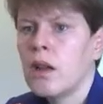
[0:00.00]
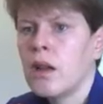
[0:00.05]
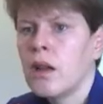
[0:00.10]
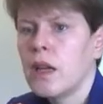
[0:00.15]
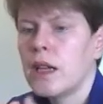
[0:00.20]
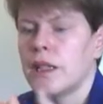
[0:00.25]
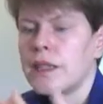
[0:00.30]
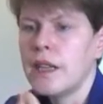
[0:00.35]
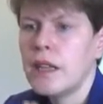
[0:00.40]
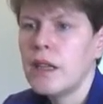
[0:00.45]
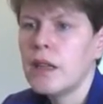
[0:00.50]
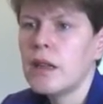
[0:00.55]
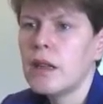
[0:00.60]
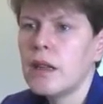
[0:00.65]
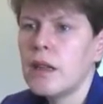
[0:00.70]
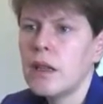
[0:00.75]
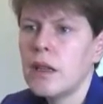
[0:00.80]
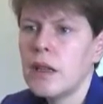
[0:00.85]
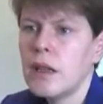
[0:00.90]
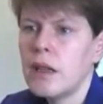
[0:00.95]
A cell
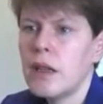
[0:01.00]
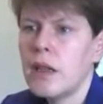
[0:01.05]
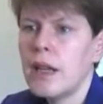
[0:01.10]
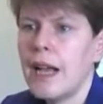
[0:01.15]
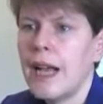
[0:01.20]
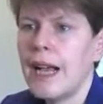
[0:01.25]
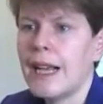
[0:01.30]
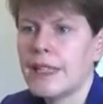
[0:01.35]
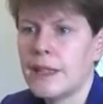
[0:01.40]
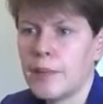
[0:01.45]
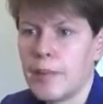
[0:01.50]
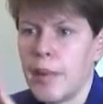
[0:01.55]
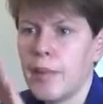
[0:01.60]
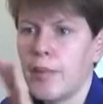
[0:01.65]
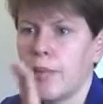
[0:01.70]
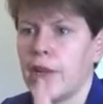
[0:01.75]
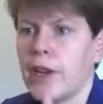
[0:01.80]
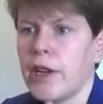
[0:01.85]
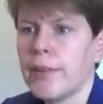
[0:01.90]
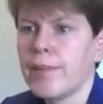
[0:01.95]
has a
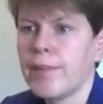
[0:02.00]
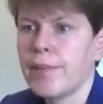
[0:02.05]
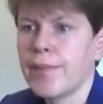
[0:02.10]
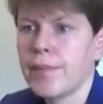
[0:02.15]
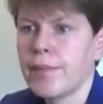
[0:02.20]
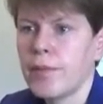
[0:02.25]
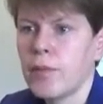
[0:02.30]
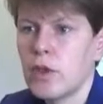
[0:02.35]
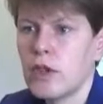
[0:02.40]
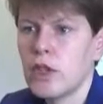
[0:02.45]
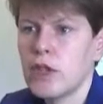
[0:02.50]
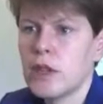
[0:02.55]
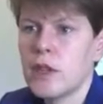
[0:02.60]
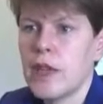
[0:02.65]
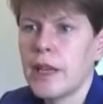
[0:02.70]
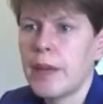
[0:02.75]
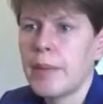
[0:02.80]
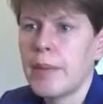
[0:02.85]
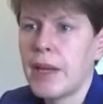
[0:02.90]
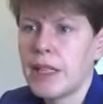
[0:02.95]
membrane, which is
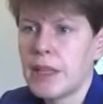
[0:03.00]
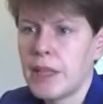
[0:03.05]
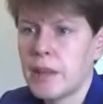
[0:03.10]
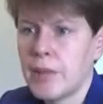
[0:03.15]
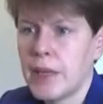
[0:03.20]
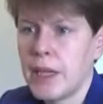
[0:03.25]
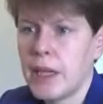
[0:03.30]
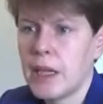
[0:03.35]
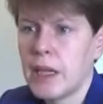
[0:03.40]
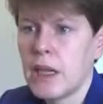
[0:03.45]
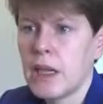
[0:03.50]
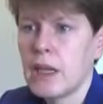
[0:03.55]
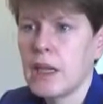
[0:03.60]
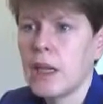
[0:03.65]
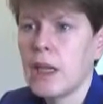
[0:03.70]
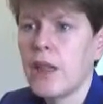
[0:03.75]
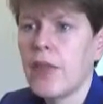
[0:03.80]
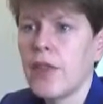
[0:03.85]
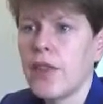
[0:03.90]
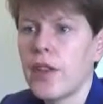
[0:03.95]
like a plastic bag
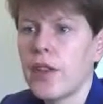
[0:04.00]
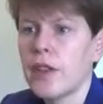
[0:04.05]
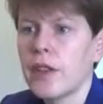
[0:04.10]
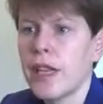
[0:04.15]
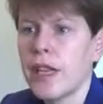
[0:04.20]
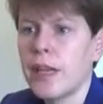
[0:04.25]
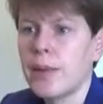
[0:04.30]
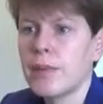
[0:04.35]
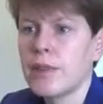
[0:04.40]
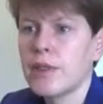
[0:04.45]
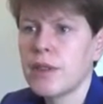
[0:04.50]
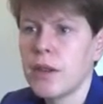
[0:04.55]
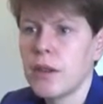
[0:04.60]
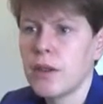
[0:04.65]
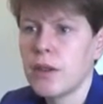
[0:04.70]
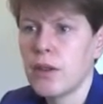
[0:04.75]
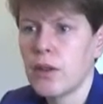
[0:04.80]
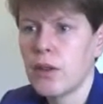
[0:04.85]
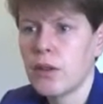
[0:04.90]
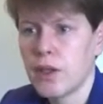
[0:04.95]
that keeps
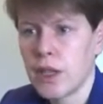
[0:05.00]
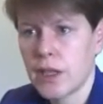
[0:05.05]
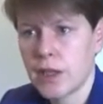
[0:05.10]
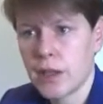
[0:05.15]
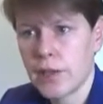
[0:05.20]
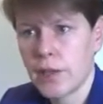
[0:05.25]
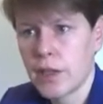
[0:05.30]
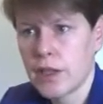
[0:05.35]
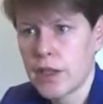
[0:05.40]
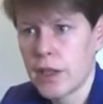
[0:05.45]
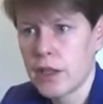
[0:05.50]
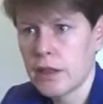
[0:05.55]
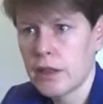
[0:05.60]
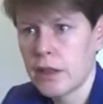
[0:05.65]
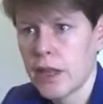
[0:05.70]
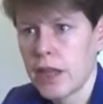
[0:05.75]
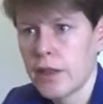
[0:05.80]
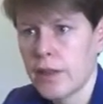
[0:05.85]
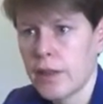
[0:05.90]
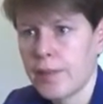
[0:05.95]
the contents of the cell
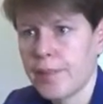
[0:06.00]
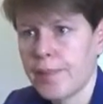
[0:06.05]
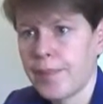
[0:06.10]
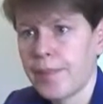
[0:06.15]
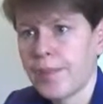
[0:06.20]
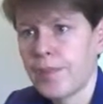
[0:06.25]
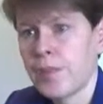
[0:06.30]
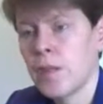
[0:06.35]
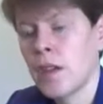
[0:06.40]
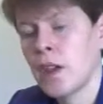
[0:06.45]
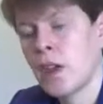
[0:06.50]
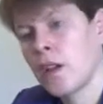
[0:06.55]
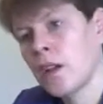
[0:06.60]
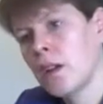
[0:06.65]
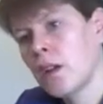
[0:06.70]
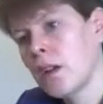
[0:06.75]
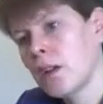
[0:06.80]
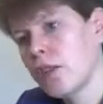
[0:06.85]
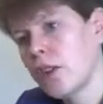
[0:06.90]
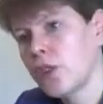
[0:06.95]
together.
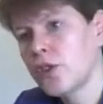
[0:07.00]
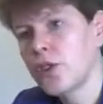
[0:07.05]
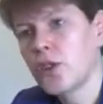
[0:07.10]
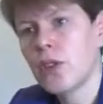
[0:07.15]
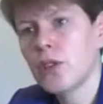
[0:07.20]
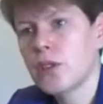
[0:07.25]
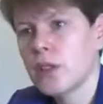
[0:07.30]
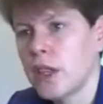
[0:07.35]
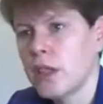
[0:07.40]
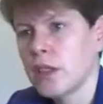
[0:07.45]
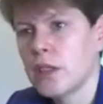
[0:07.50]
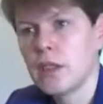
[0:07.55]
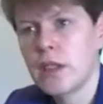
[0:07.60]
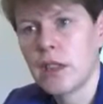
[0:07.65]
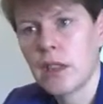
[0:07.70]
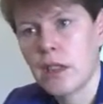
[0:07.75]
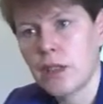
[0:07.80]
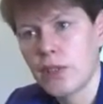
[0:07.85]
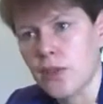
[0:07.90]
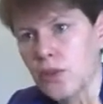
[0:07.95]
Those contents
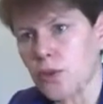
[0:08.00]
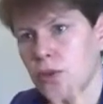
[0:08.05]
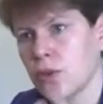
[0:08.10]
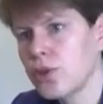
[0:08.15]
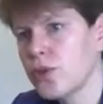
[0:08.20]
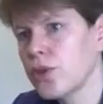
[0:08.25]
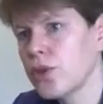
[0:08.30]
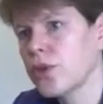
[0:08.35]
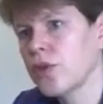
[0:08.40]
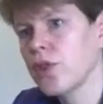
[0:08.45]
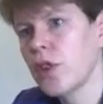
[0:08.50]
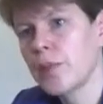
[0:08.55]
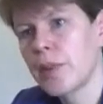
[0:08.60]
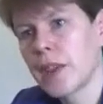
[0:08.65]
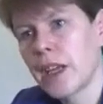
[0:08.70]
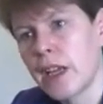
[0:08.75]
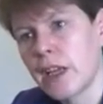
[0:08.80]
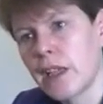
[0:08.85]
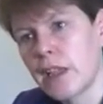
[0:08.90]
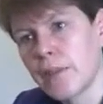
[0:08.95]
include all sorts of
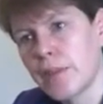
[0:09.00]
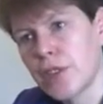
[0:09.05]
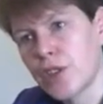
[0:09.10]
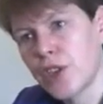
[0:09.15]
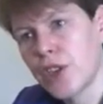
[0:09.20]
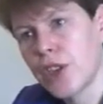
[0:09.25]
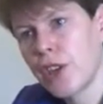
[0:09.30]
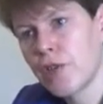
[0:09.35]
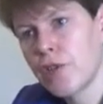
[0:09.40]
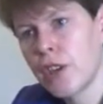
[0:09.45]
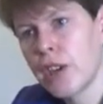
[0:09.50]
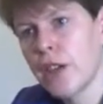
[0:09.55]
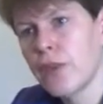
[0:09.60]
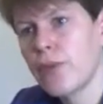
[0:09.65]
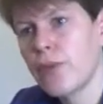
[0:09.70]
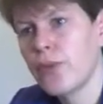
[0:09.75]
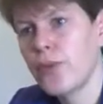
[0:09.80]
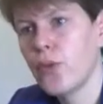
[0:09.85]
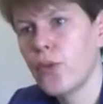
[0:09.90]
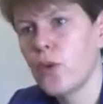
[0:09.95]
complicated machinery
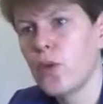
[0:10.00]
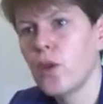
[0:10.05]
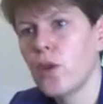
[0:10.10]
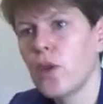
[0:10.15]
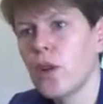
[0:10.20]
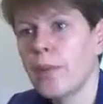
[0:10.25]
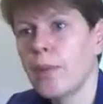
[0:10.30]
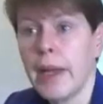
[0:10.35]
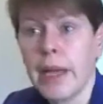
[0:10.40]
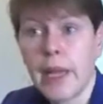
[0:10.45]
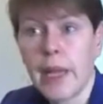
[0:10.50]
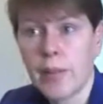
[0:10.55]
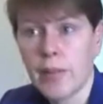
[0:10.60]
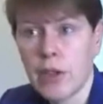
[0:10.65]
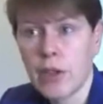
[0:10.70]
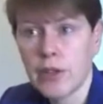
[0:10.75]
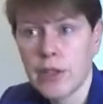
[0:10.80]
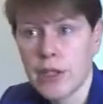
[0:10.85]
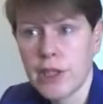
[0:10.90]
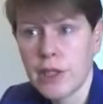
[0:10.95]
for making
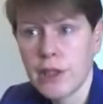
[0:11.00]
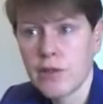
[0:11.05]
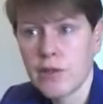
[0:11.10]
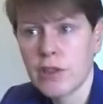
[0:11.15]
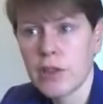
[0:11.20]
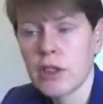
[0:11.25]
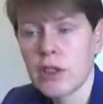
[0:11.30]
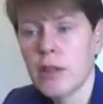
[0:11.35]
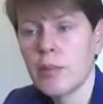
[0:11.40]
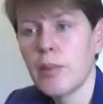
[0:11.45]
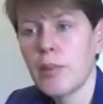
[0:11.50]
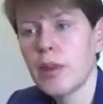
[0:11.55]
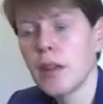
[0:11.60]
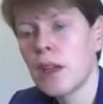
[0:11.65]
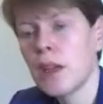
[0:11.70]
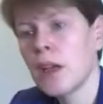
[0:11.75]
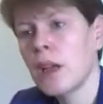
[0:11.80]
proteins, for example,